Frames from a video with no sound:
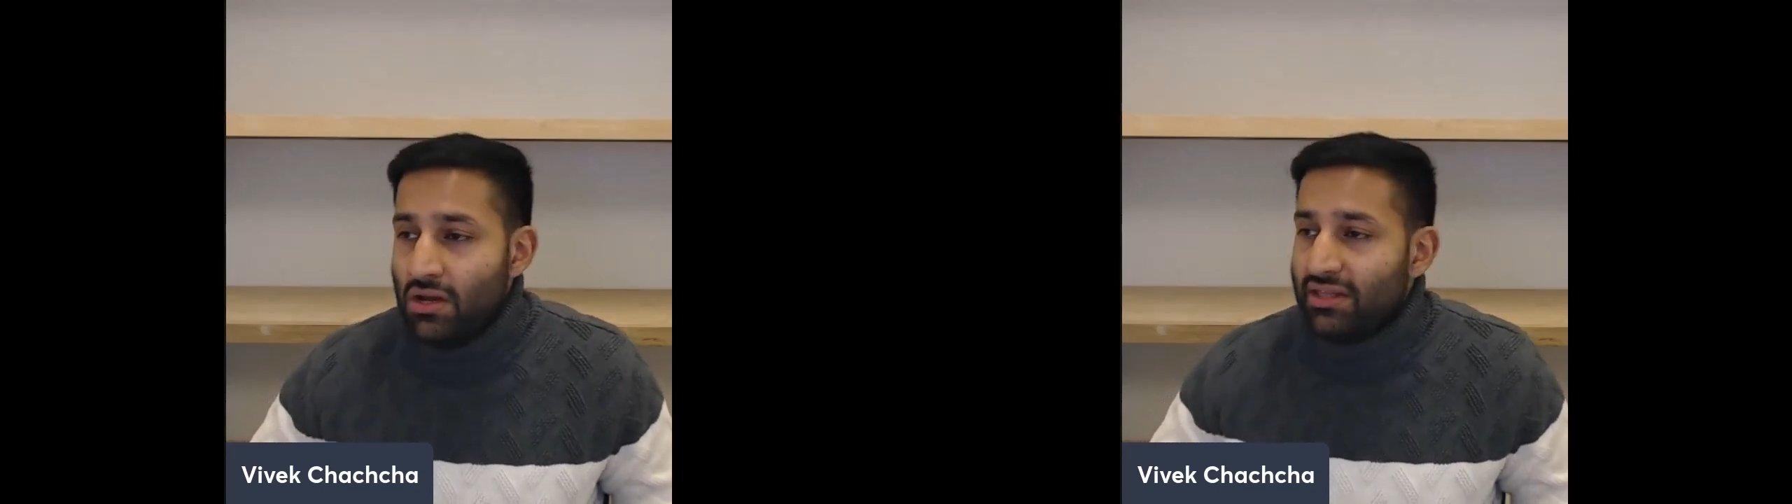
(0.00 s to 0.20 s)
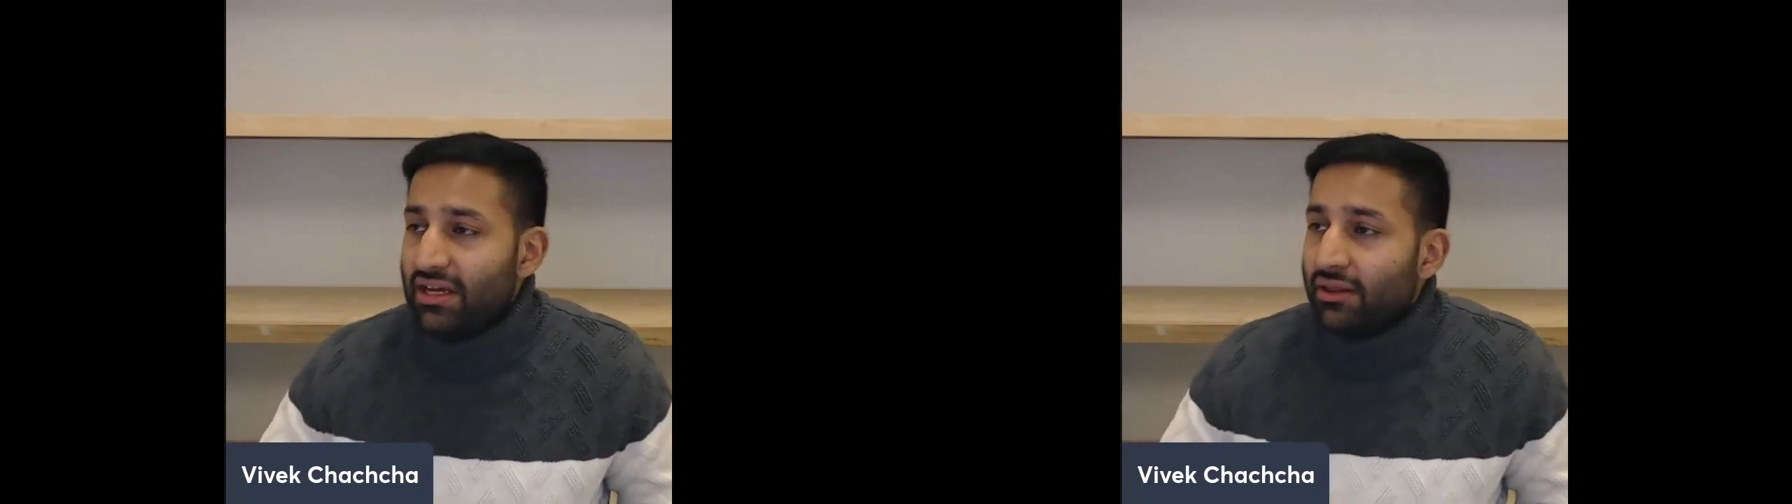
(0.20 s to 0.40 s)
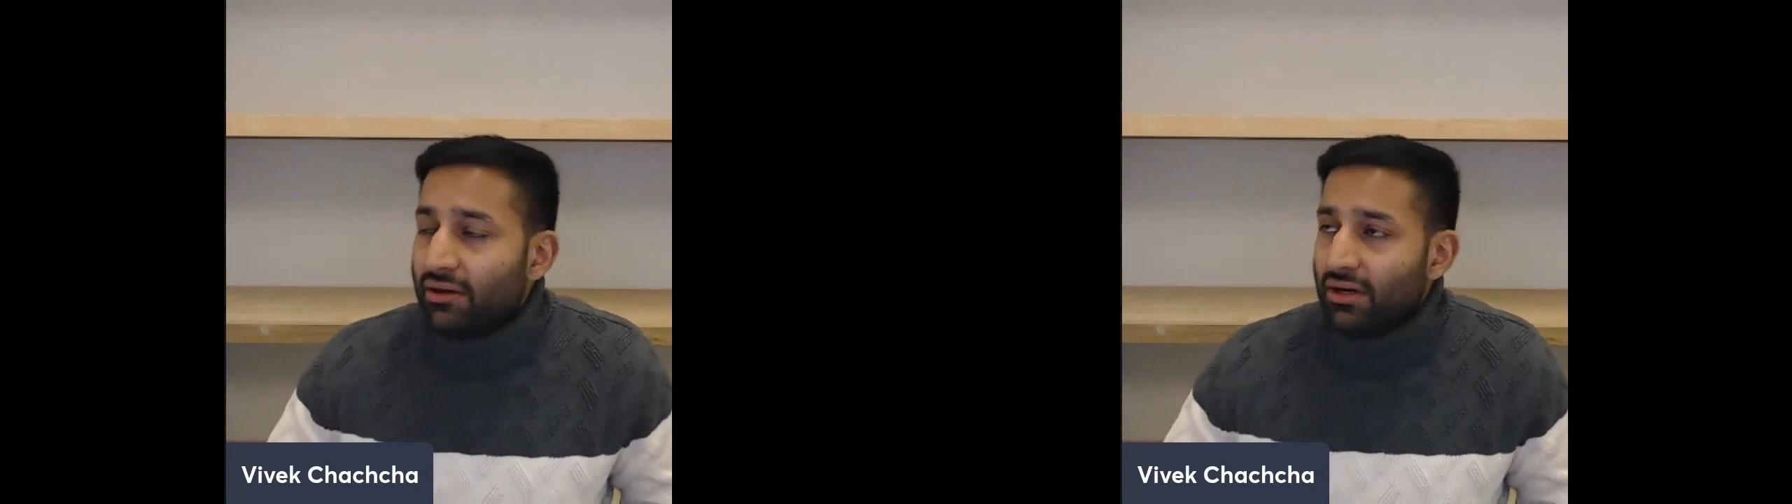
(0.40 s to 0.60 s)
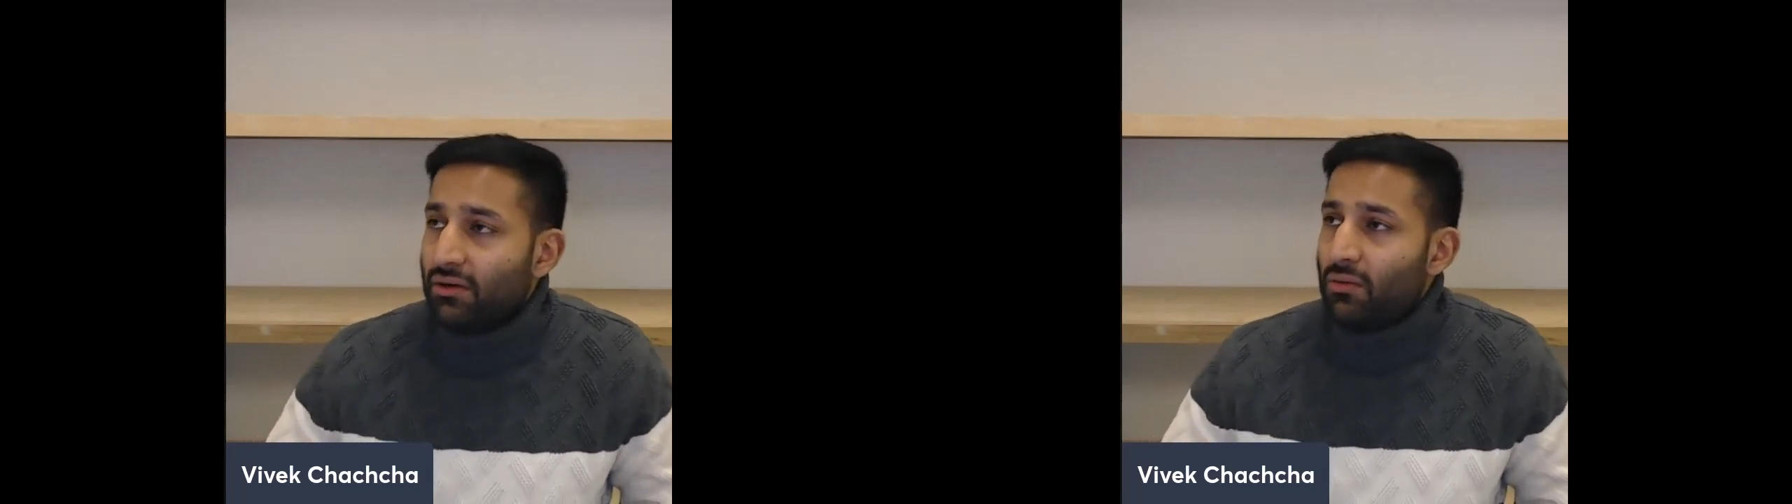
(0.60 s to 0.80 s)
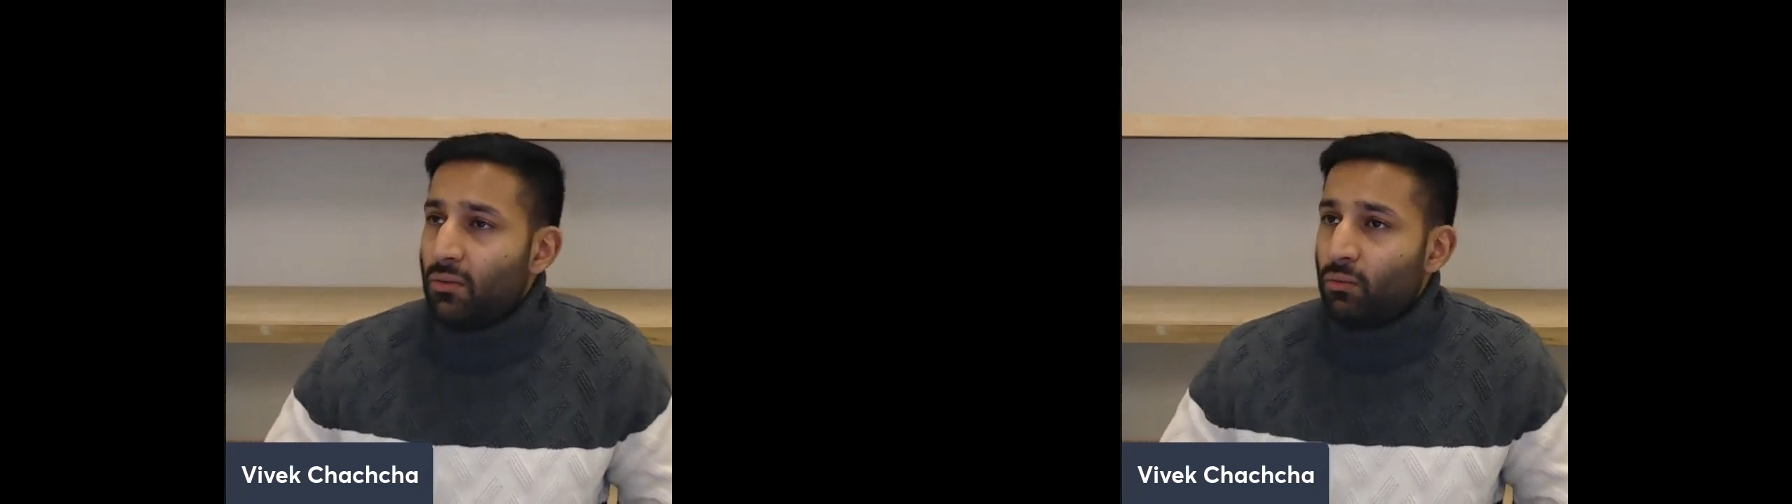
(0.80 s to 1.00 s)
The
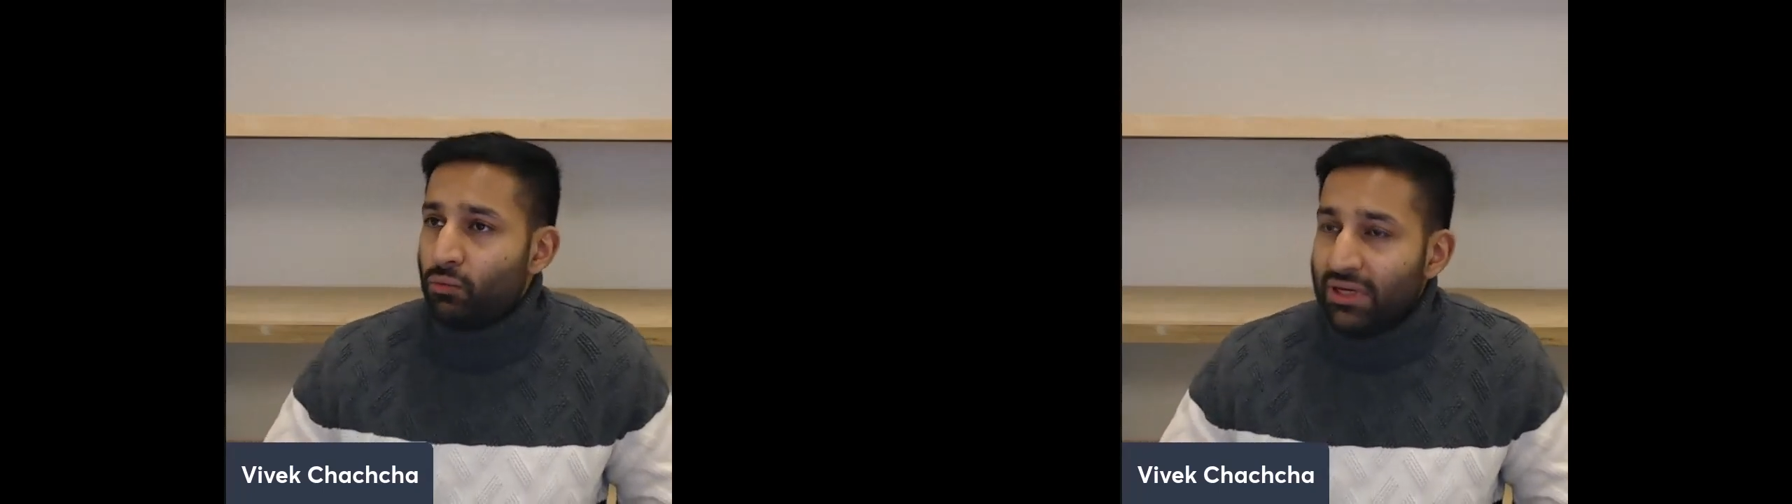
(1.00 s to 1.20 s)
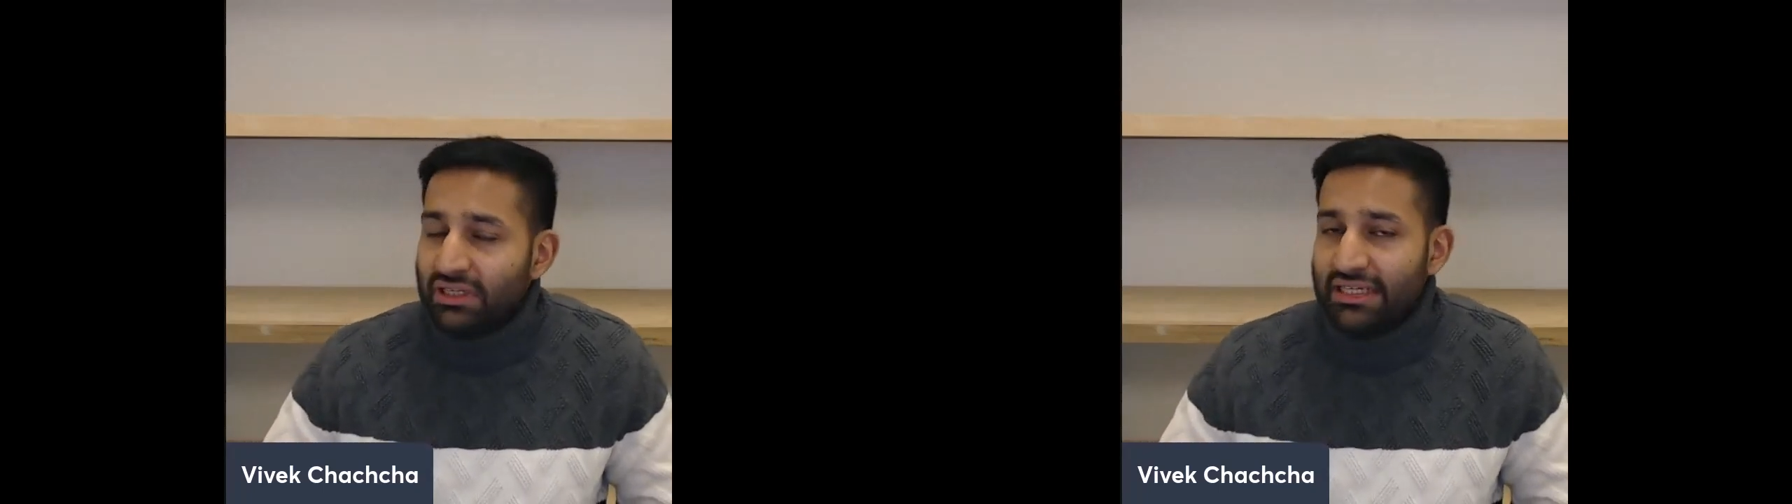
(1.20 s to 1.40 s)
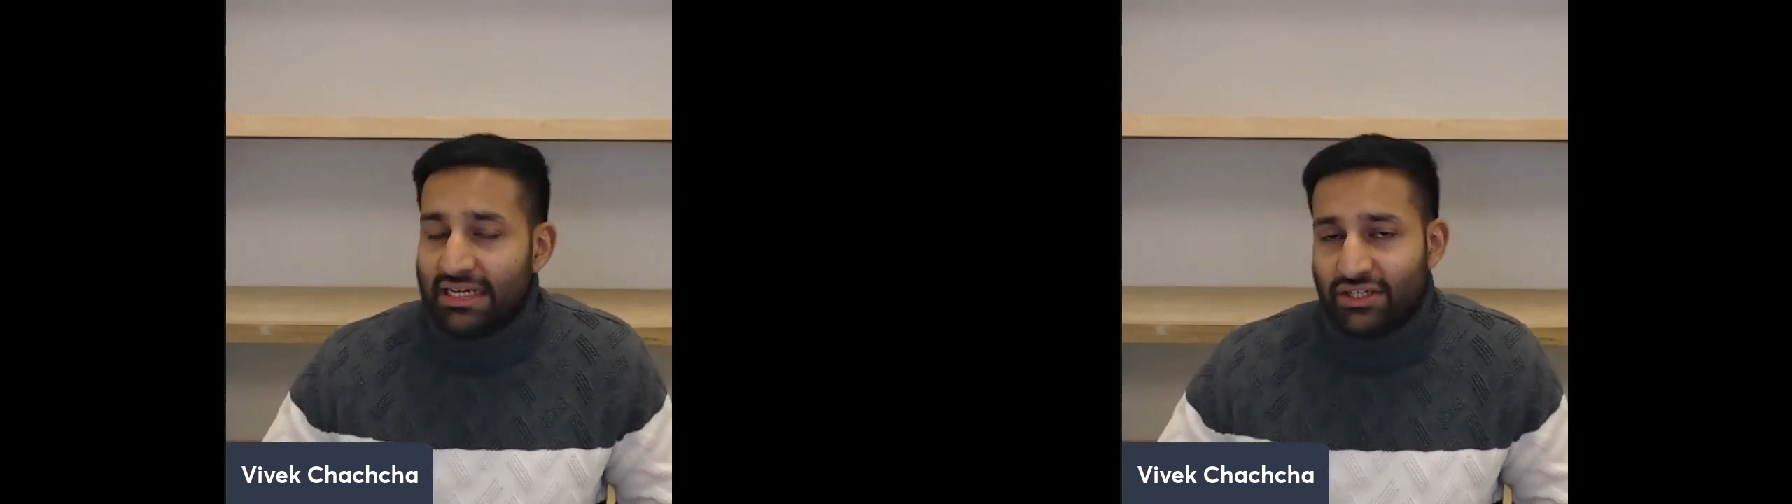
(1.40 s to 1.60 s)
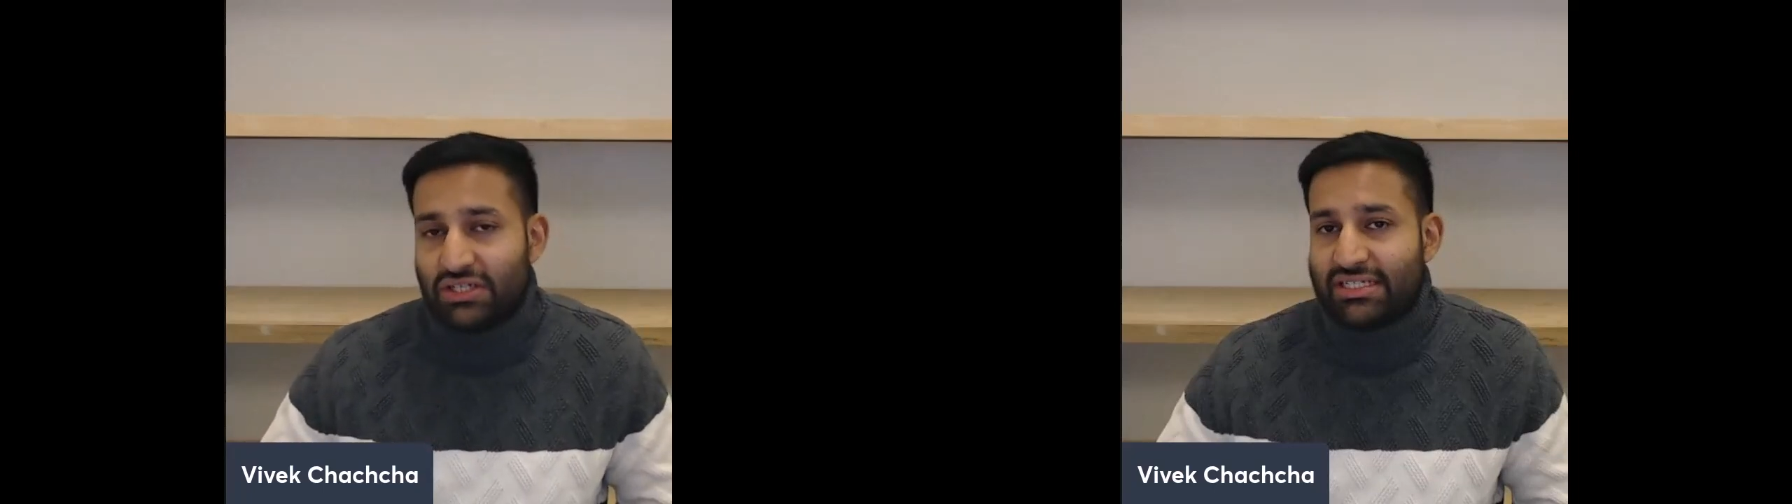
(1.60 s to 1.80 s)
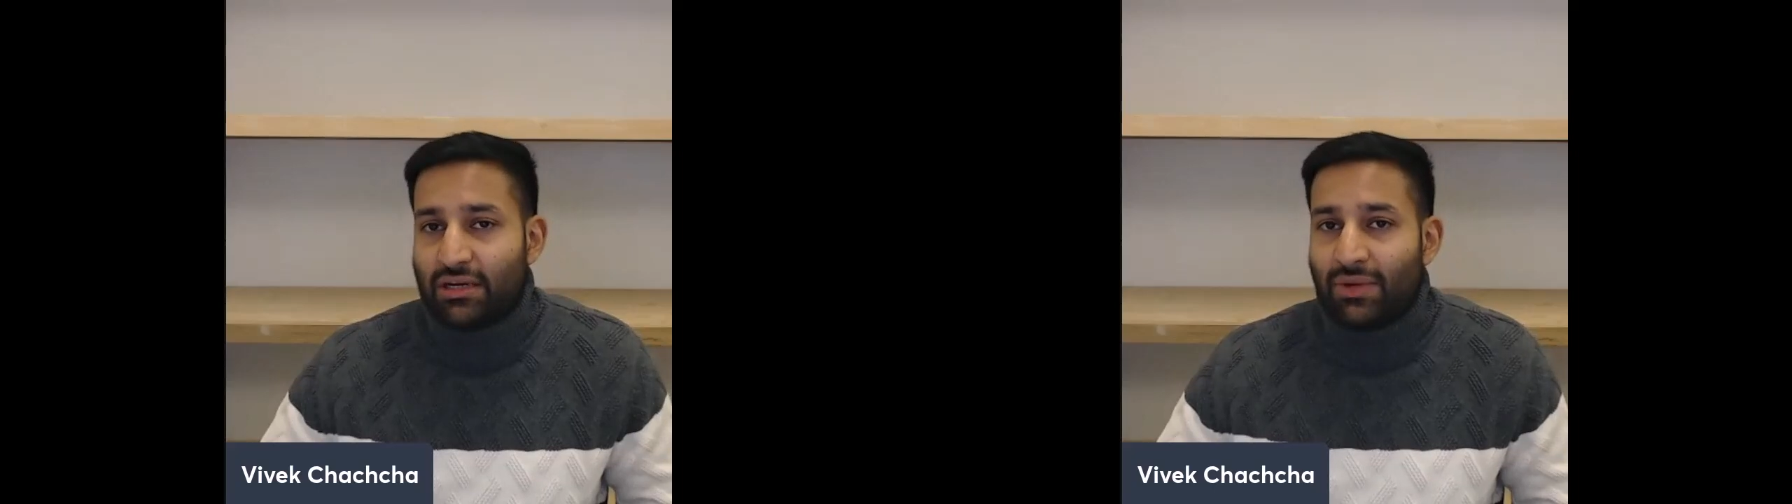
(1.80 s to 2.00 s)
other really
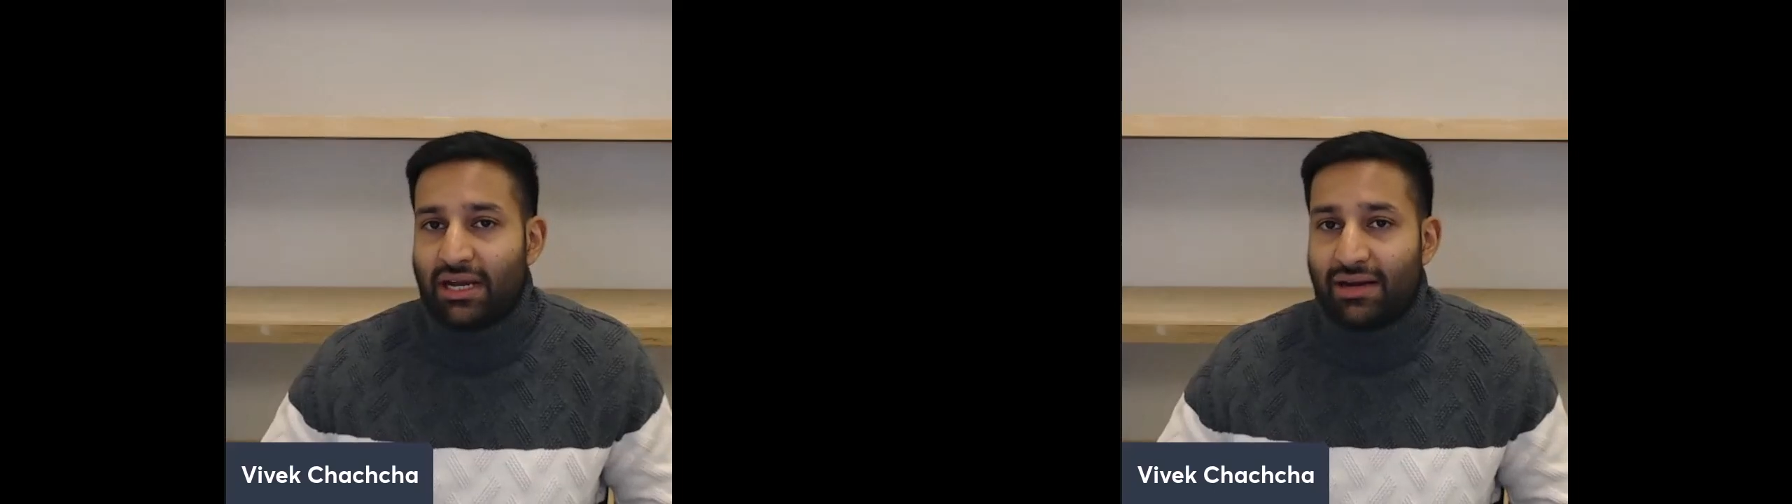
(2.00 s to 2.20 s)
interesting way,